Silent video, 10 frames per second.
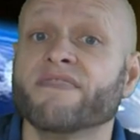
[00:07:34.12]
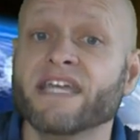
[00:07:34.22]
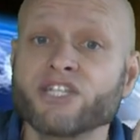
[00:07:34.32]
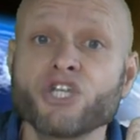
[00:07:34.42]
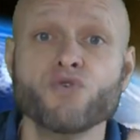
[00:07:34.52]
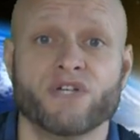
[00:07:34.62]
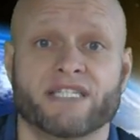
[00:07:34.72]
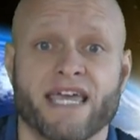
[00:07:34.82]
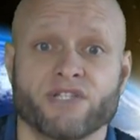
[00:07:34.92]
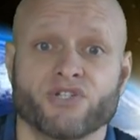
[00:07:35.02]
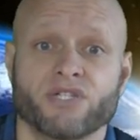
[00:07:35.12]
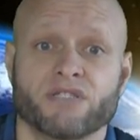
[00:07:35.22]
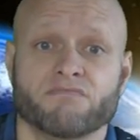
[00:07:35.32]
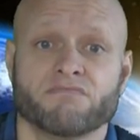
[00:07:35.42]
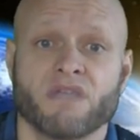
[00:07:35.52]
they knew the
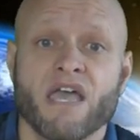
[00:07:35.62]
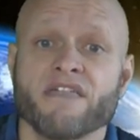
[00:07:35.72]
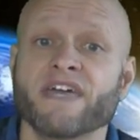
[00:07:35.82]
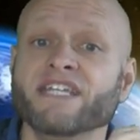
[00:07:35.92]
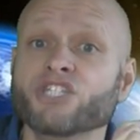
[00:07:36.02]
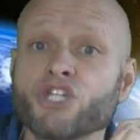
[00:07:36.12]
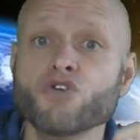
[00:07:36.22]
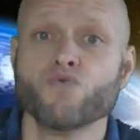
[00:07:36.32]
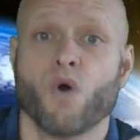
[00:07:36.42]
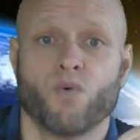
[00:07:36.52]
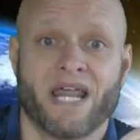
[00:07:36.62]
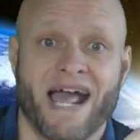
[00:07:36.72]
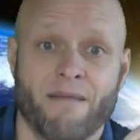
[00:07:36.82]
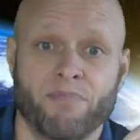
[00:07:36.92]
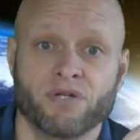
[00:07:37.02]
dangers, they knew what would
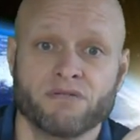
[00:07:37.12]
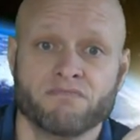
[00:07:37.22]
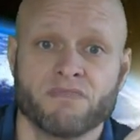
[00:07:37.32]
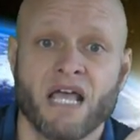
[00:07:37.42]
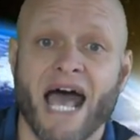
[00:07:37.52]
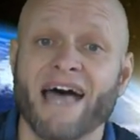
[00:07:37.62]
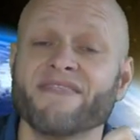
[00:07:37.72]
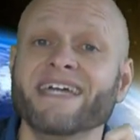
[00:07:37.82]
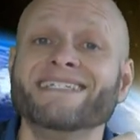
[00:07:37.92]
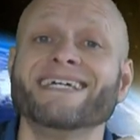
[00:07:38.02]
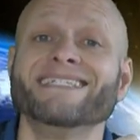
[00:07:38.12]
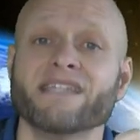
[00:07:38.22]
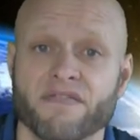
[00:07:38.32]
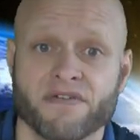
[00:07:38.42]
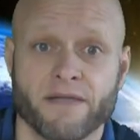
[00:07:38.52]
happen, and they did
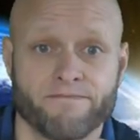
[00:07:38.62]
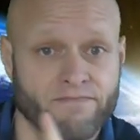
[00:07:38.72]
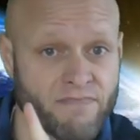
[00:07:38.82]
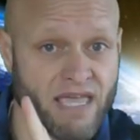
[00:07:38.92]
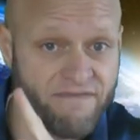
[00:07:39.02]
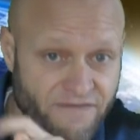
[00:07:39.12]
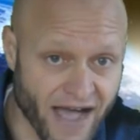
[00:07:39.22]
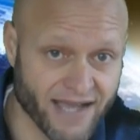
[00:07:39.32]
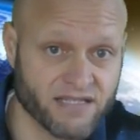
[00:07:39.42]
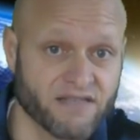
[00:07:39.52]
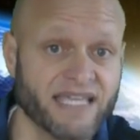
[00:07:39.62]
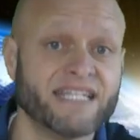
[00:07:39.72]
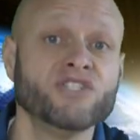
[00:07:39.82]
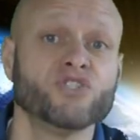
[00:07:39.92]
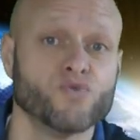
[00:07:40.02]
nothing. In fact, they
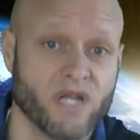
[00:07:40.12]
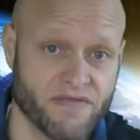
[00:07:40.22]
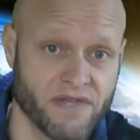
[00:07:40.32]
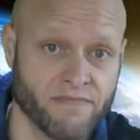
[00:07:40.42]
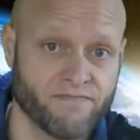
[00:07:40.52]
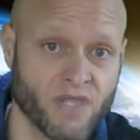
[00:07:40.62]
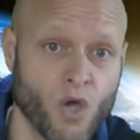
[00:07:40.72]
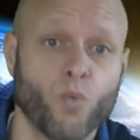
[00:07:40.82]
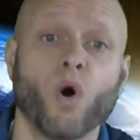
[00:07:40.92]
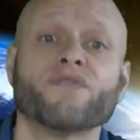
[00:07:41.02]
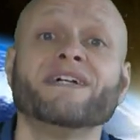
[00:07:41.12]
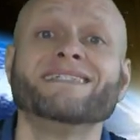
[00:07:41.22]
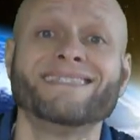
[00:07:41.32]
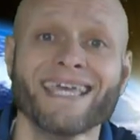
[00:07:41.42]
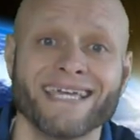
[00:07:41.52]
didn't do nothing. What
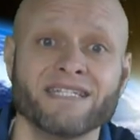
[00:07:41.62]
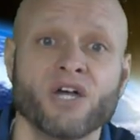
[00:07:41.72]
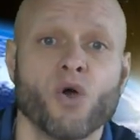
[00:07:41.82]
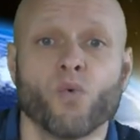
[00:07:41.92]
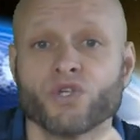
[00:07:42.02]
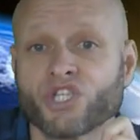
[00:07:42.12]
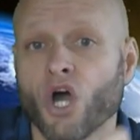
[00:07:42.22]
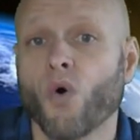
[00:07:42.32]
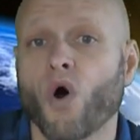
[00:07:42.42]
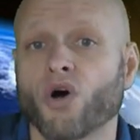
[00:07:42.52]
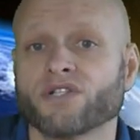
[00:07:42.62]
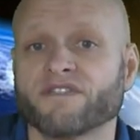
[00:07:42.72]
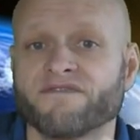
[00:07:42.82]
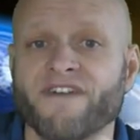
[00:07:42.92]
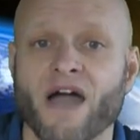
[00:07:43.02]
they did was go on
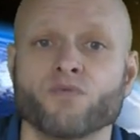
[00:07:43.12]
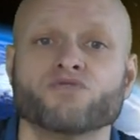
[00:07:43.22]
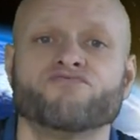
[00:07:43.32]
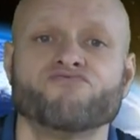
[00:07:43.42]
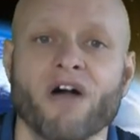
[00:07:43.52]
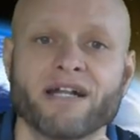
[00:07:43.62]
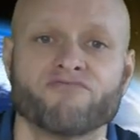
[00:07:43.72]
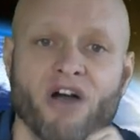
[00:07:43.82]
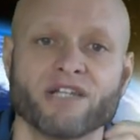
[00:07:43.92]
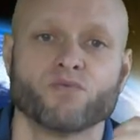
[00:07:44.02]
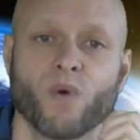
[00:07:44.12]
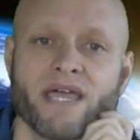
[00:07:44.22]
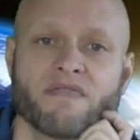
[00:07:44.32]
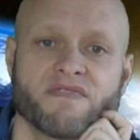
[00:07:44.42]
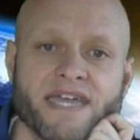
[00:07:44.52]
to found right
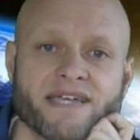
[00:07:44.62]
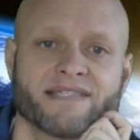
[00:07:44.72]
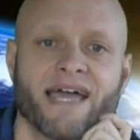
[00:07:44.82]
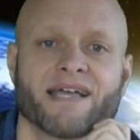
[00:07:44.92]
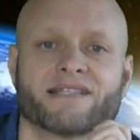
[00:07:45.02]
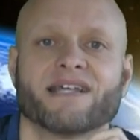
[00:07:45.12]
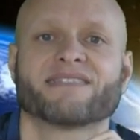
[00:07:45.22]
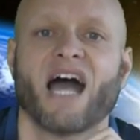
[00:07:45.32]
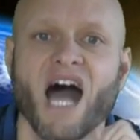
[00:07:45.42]
wing think tanks like the